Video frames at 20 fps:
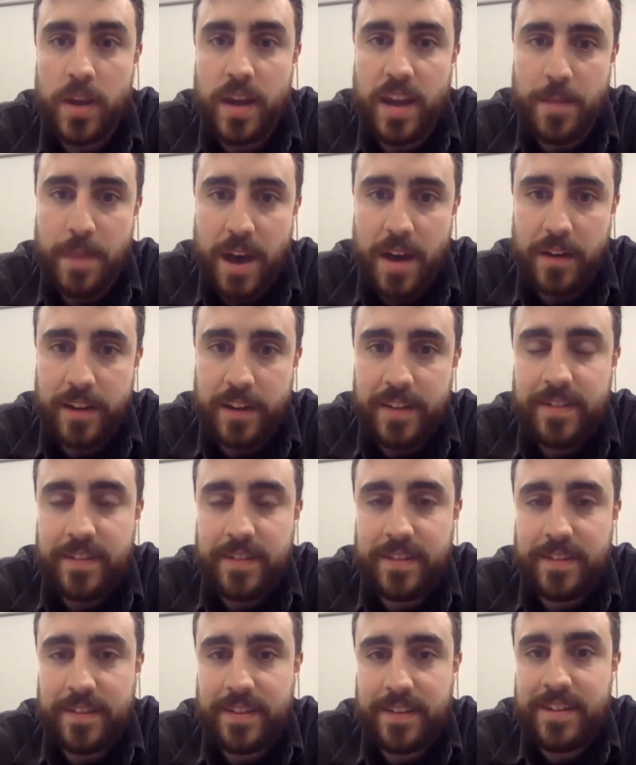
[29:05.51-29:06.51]
email
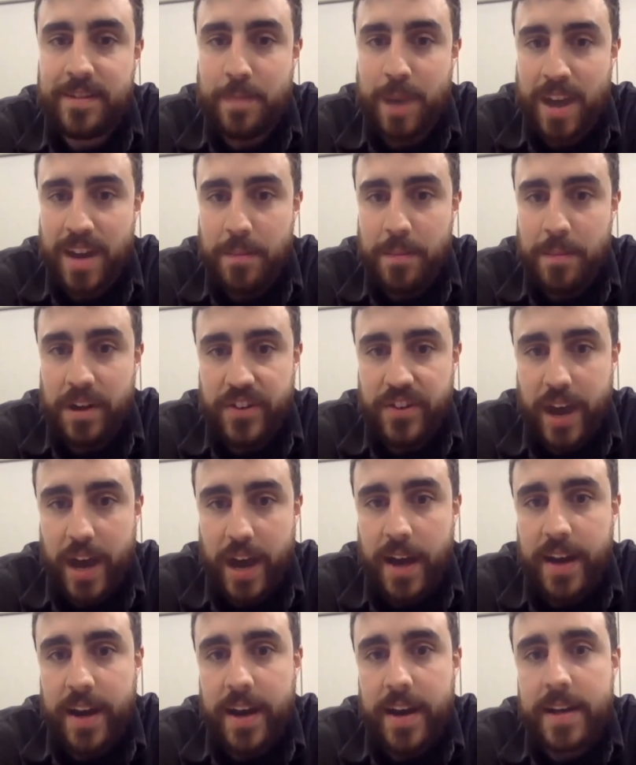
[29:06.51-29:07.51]
lists. It's made it much
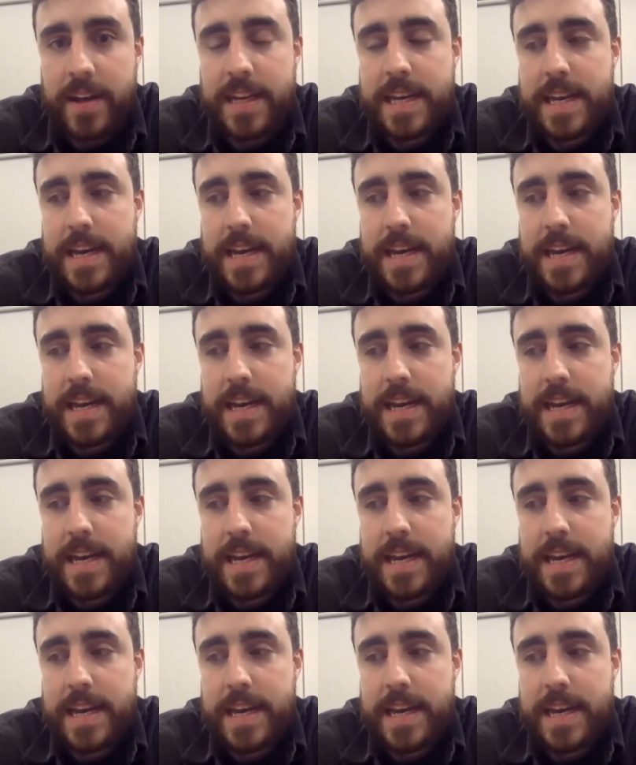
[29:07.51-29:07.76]
harder